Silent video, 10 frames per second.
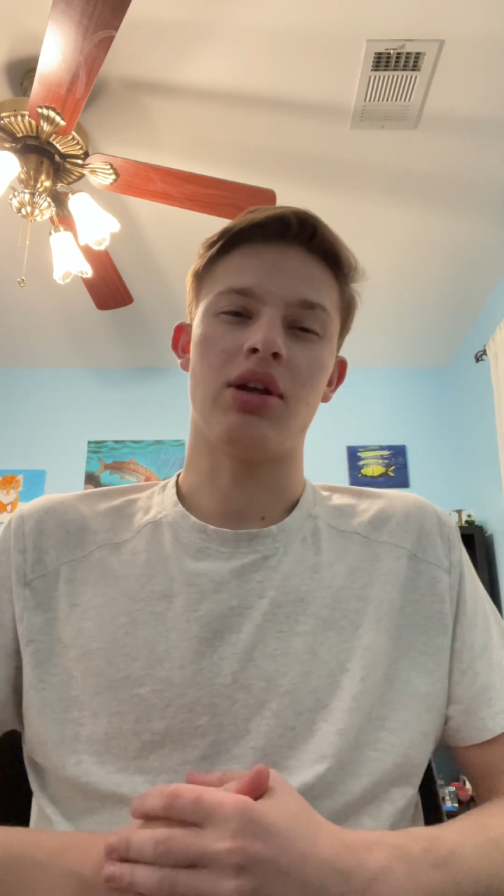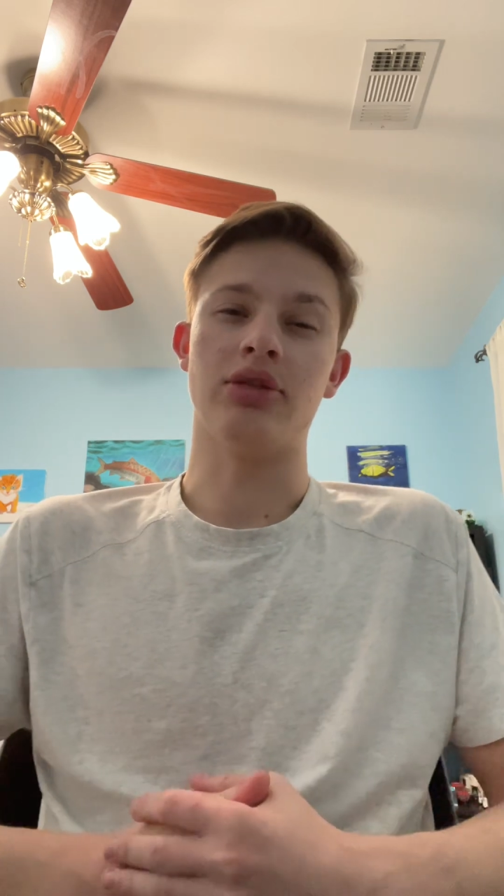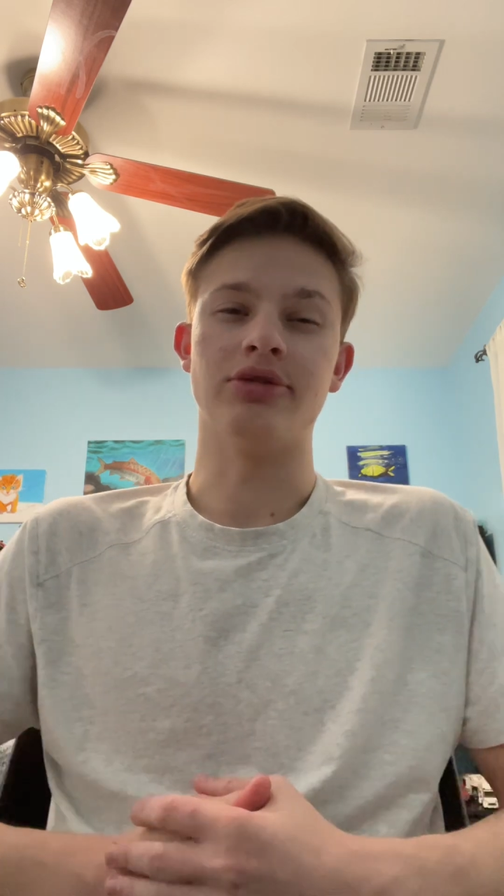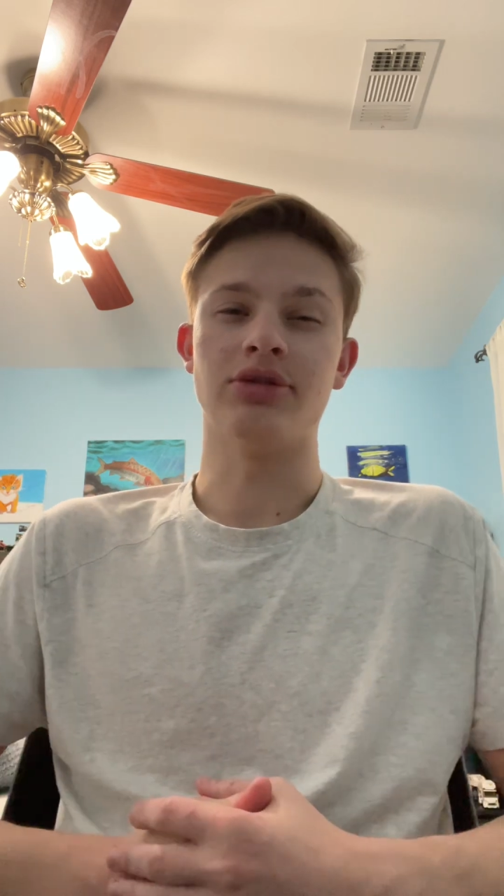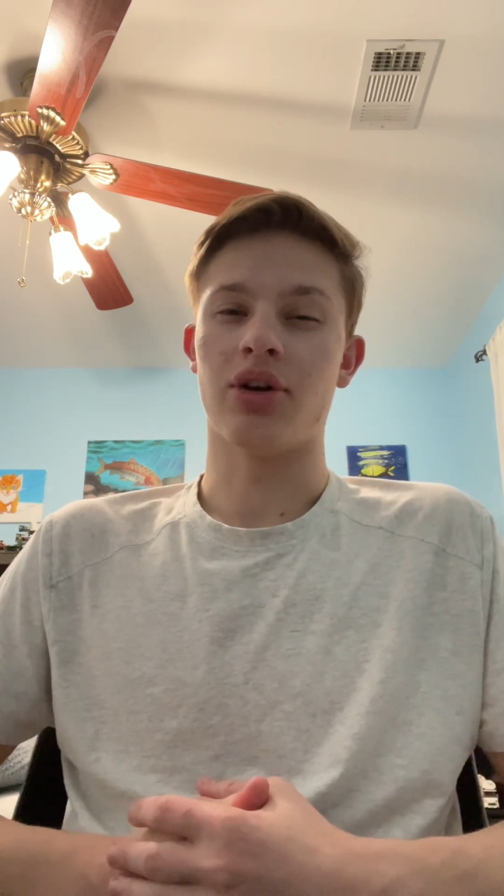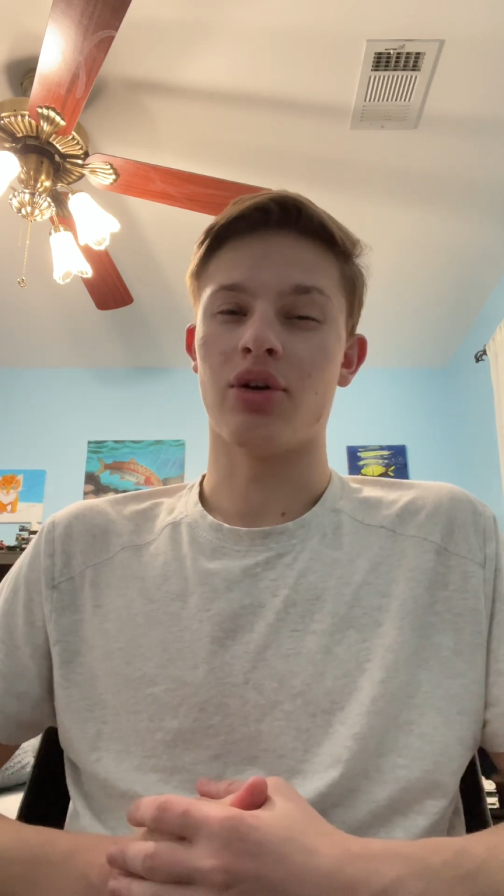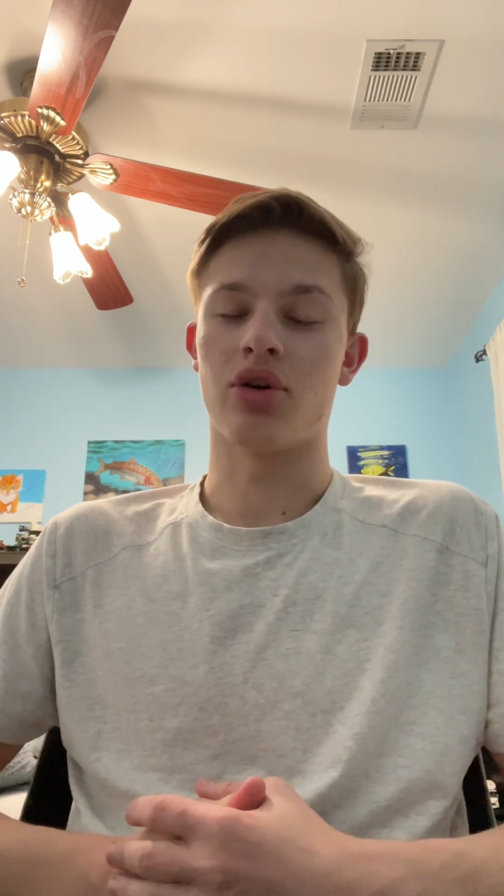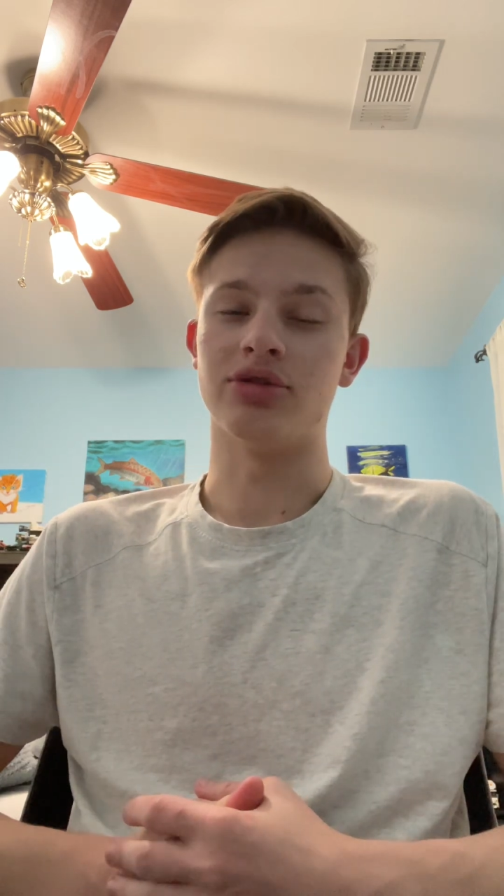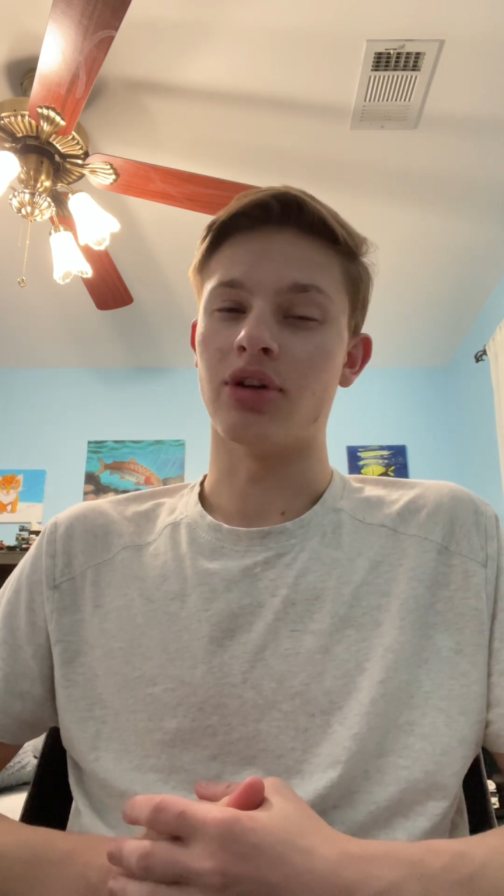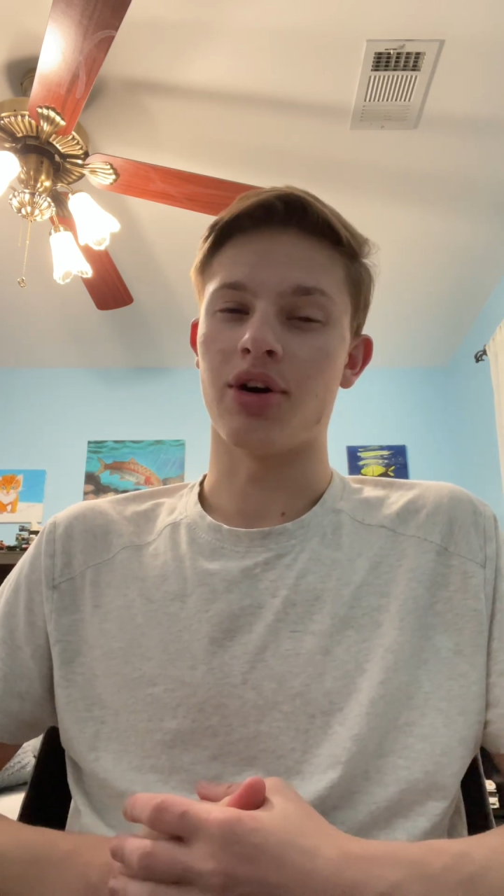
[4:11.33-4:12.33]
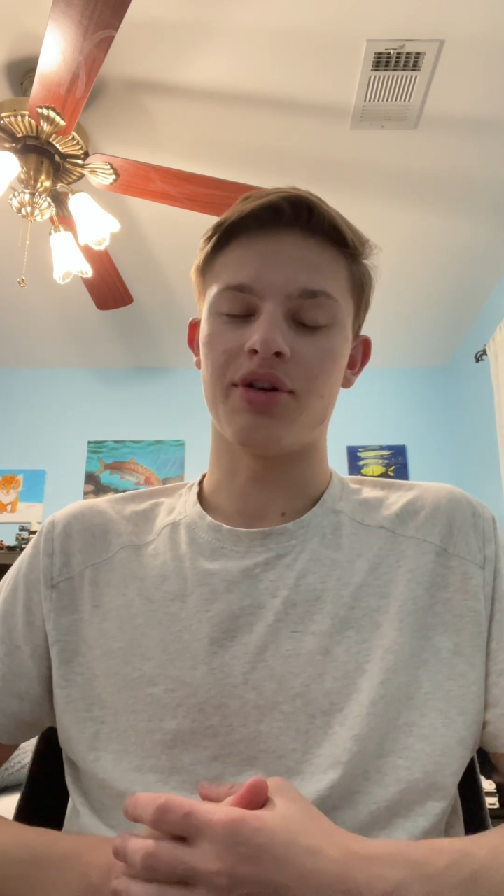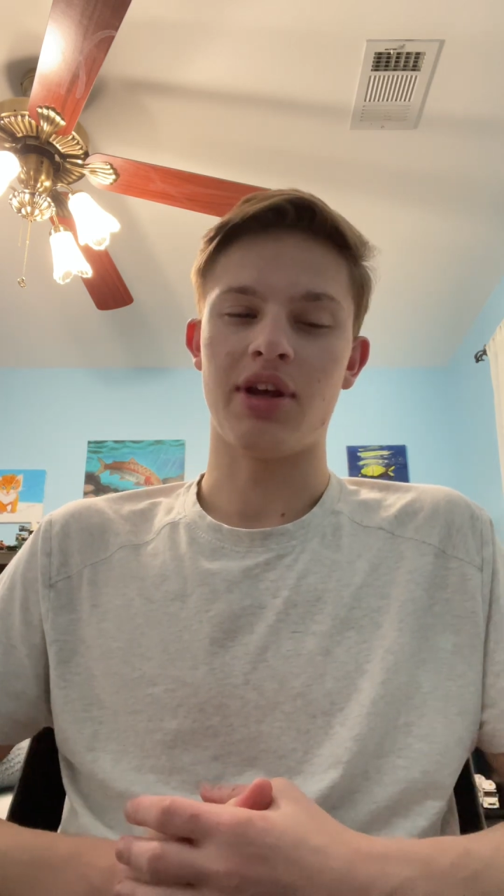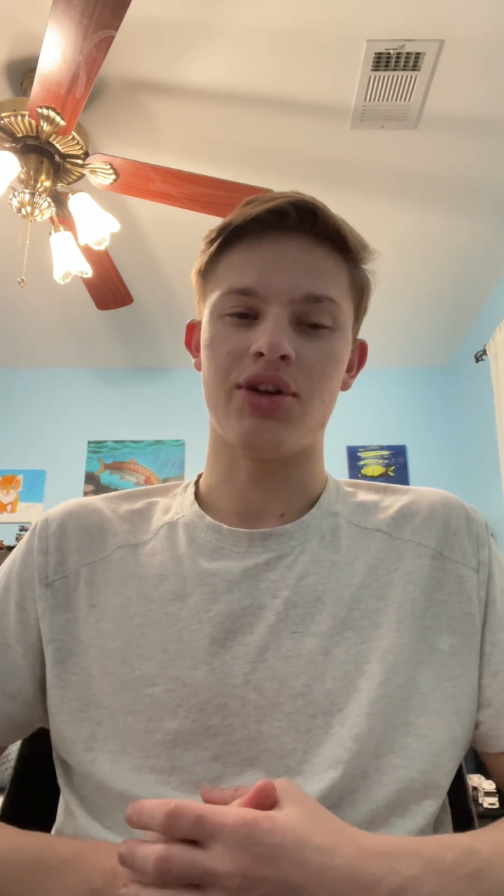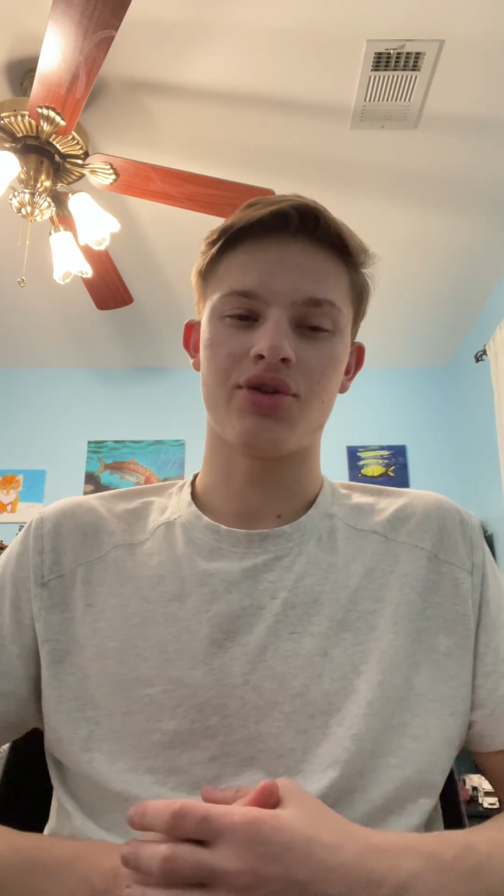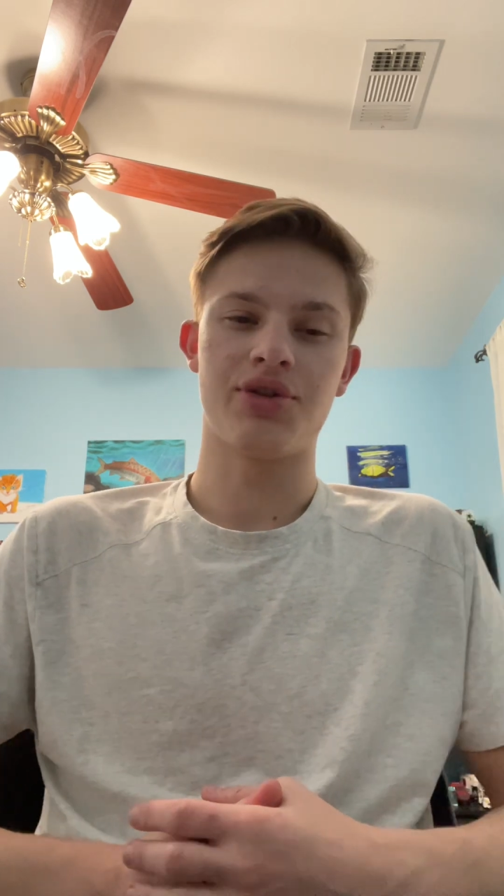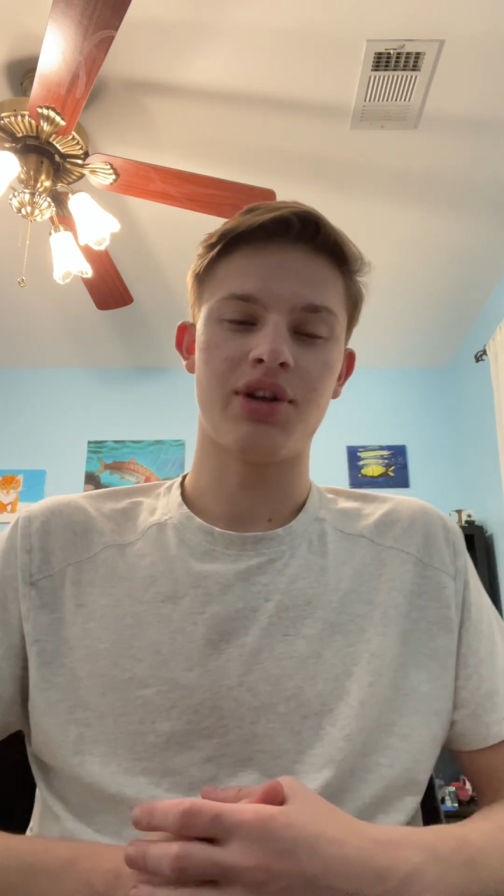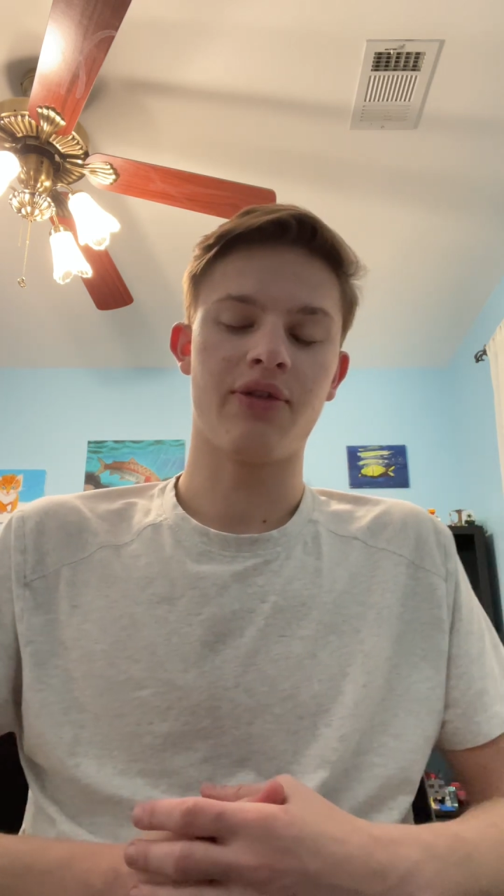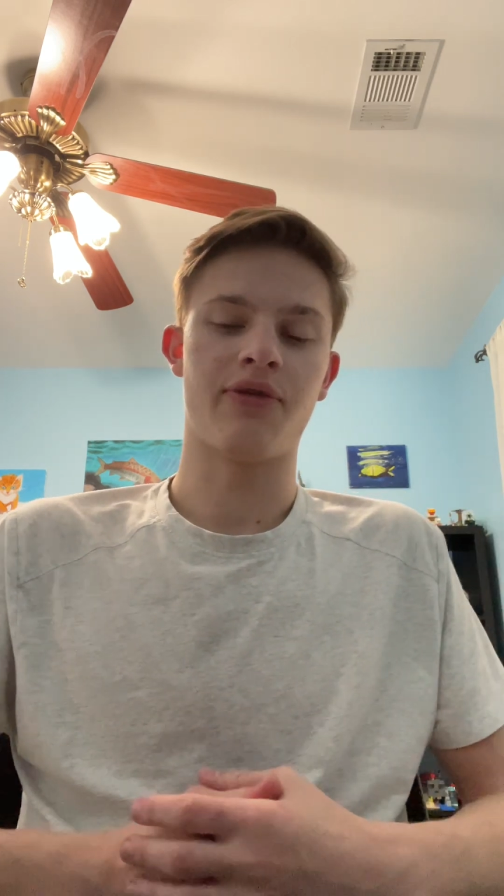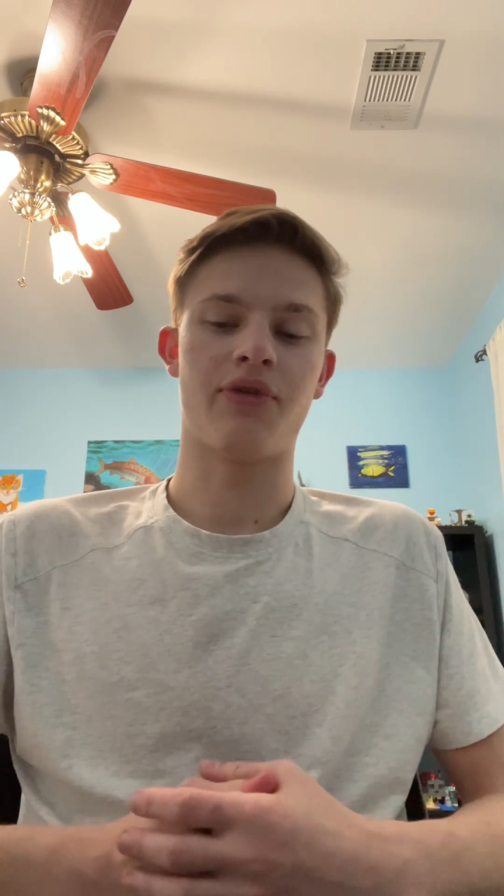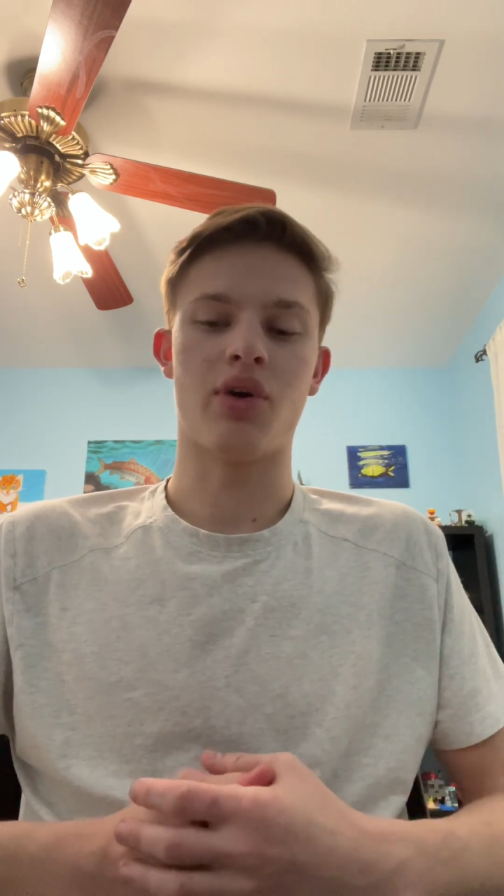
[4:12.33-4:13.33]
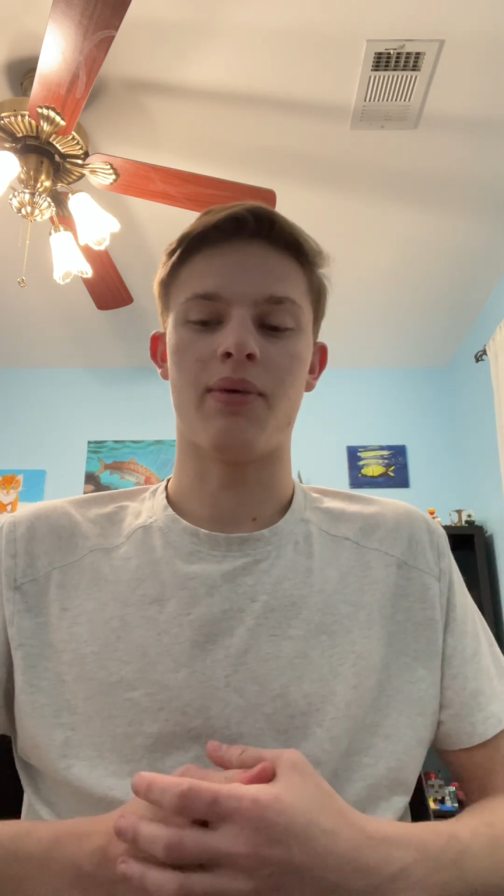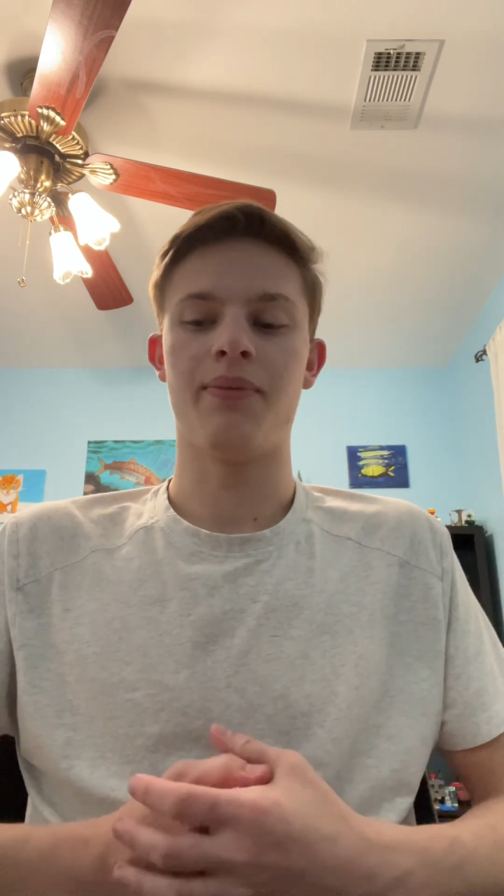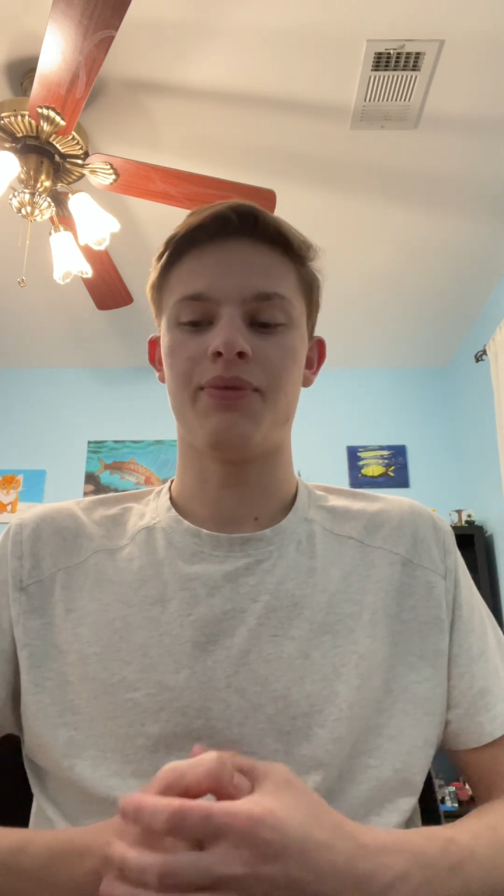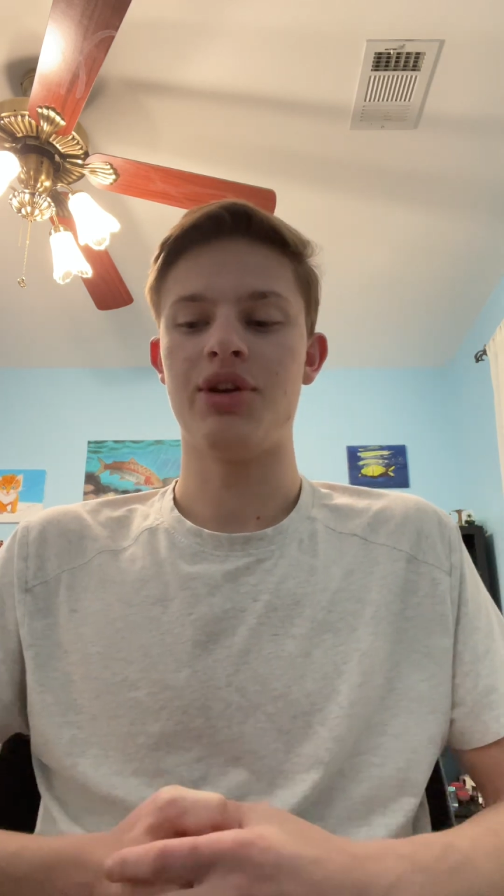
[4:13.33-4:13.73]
or learned interesting from